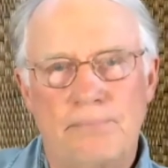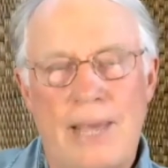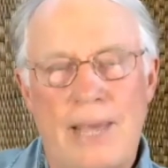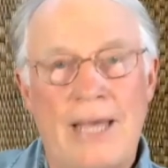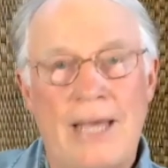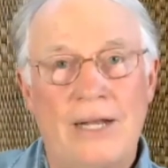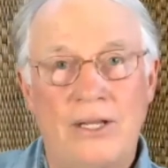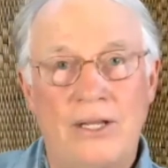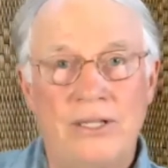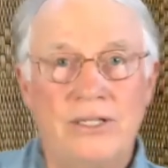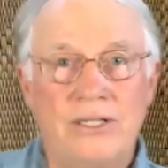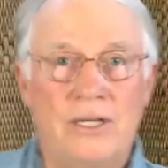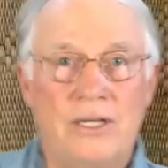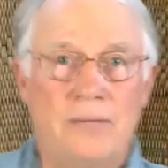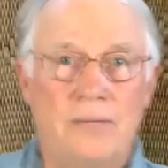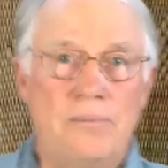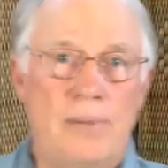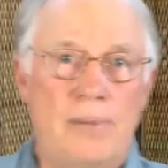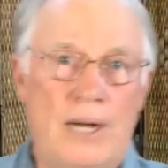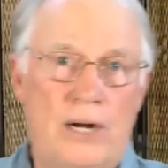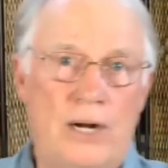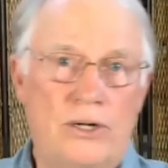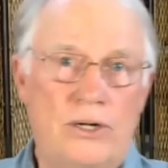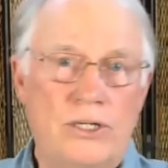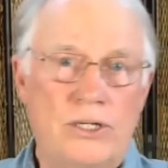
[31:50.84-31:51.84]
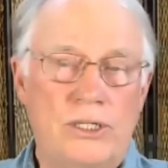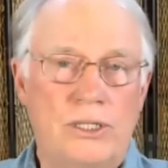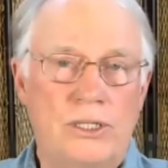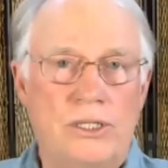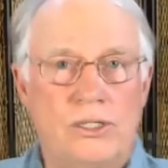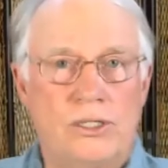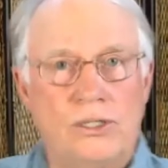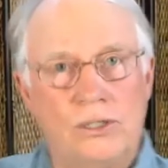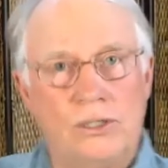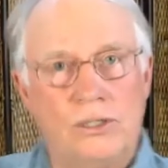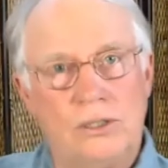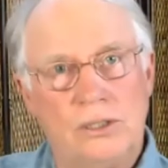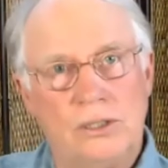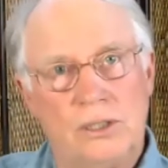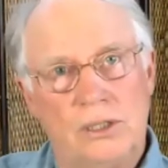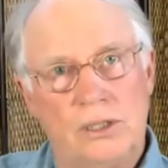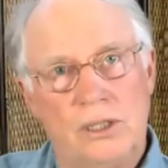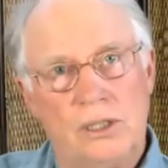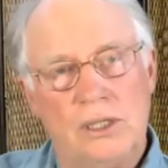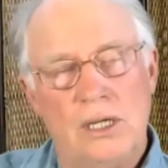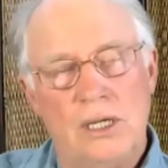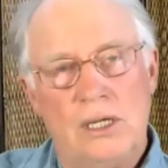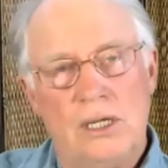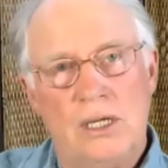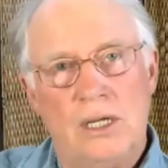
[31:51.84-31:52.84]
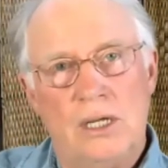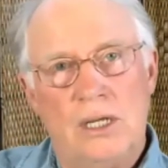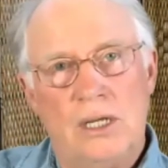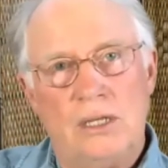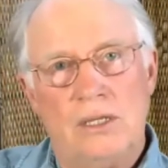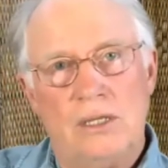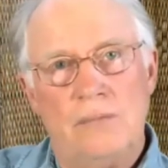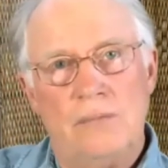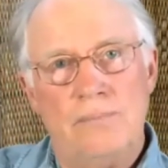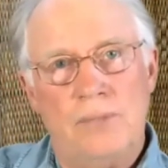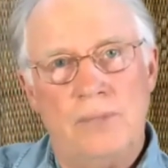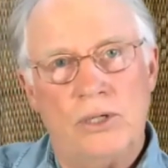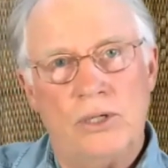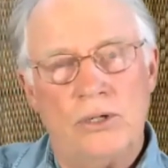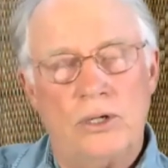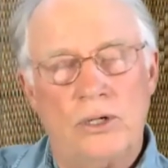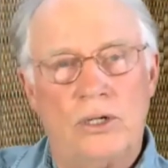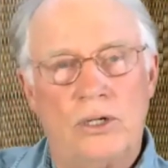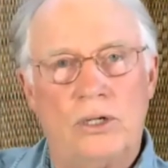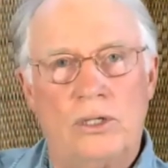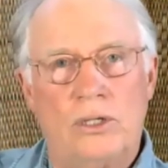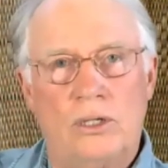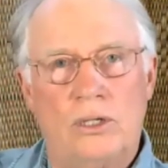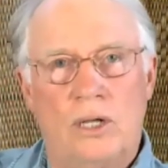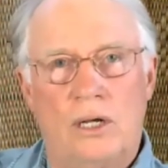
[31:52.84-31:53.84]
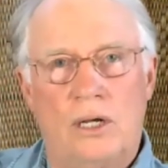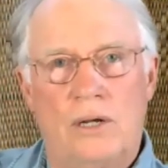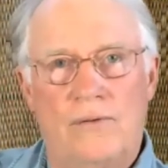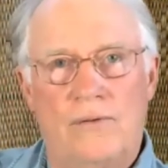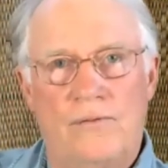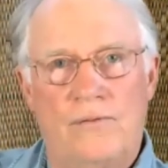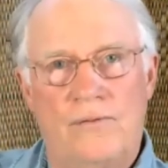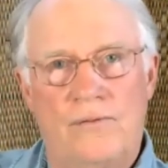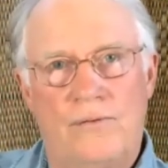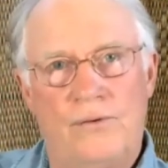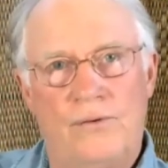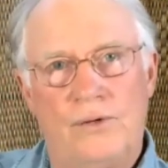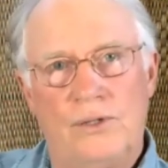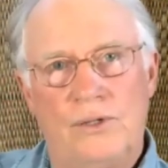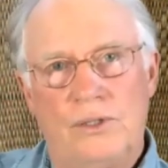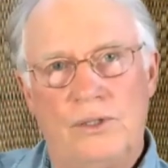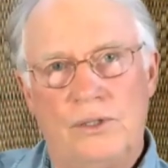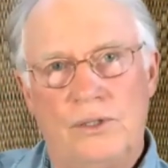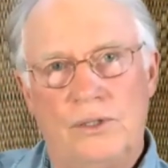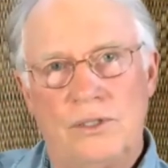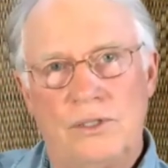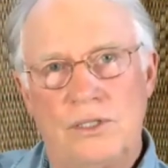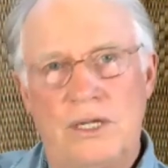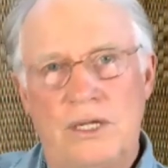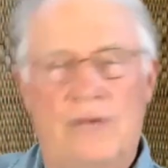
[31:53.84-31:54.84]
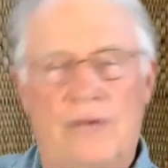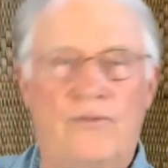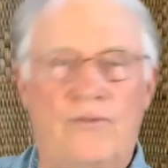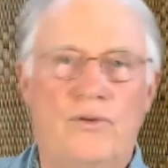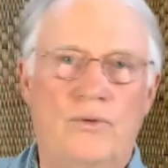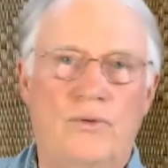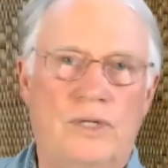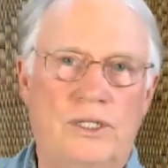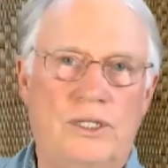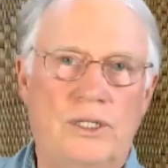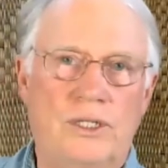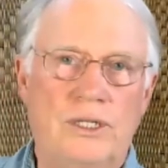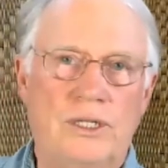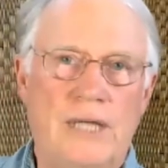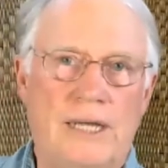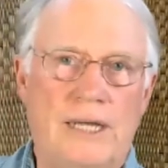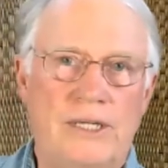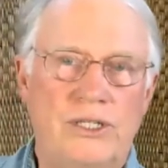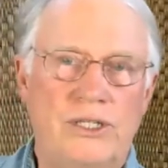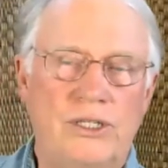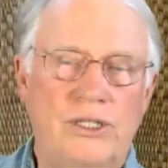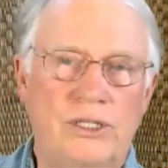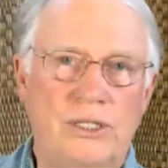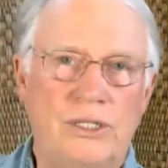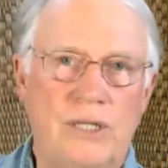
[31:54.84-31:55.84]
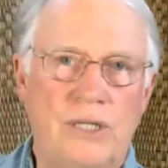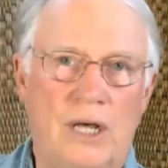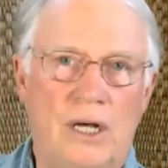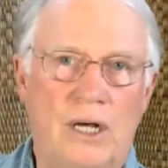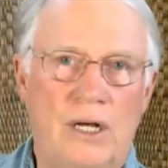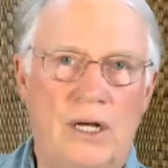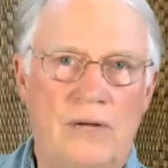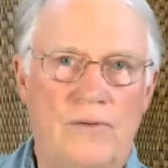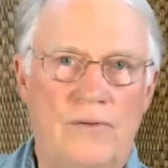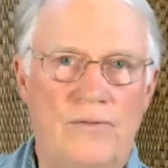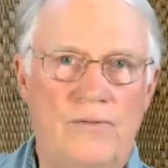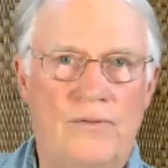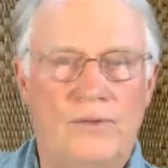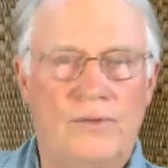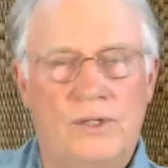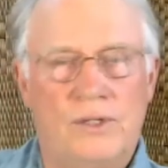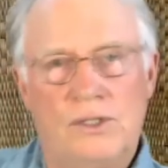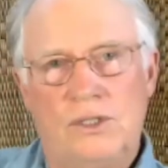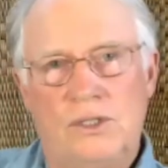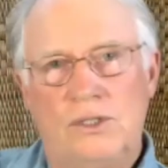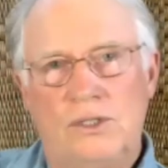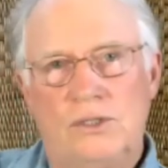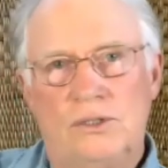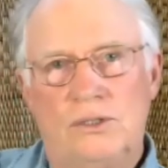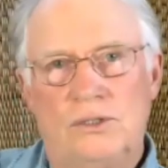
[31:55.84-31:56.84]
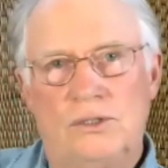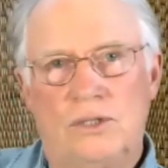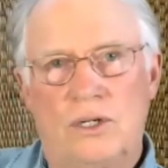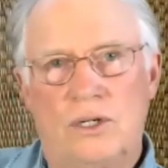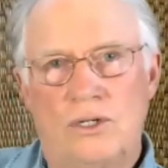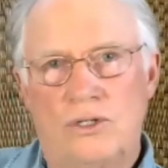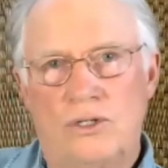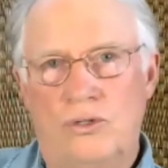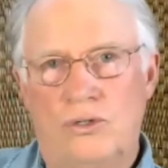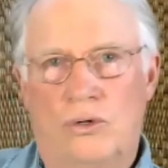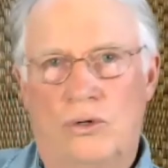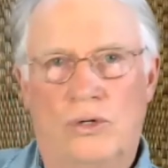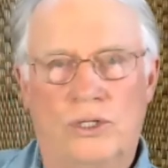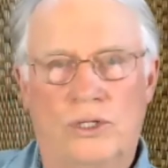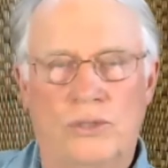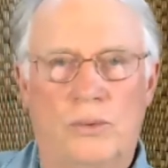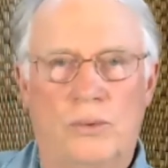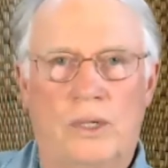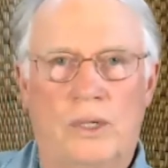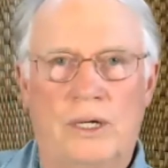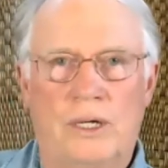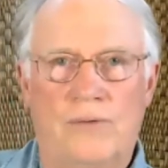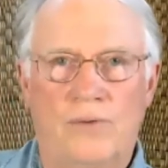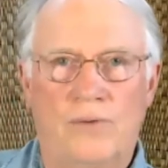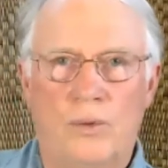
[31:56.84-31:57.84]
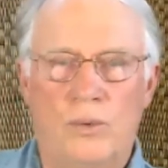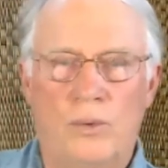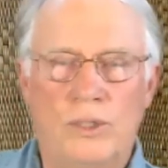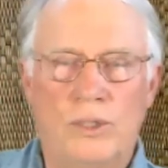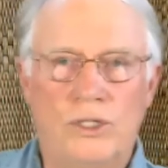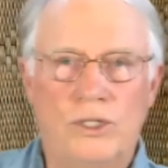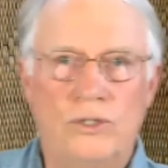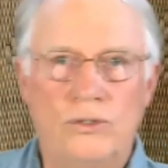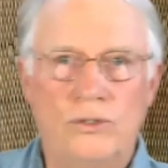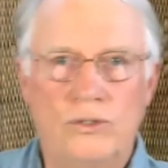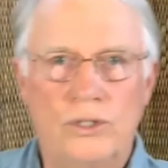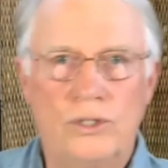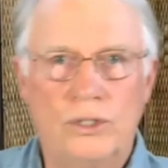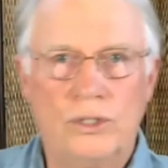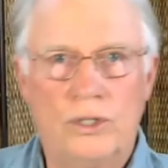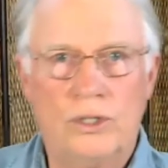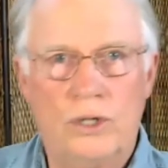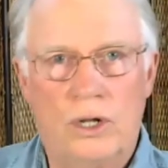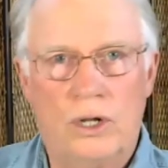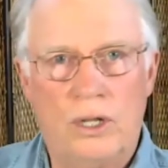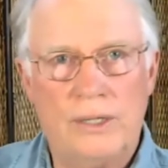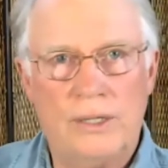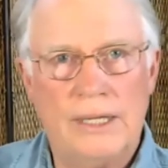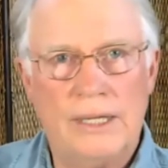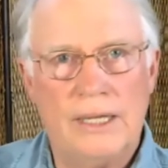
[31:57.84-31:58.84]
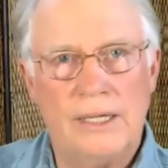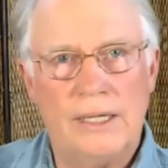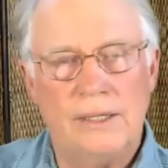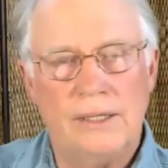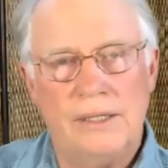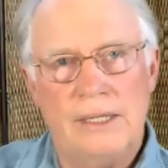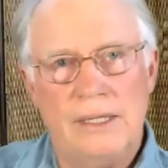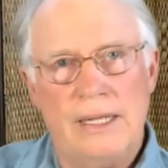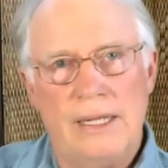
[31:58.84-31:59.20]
pale in comparison to the miracle of self-origination of source, whatever we choose to call that.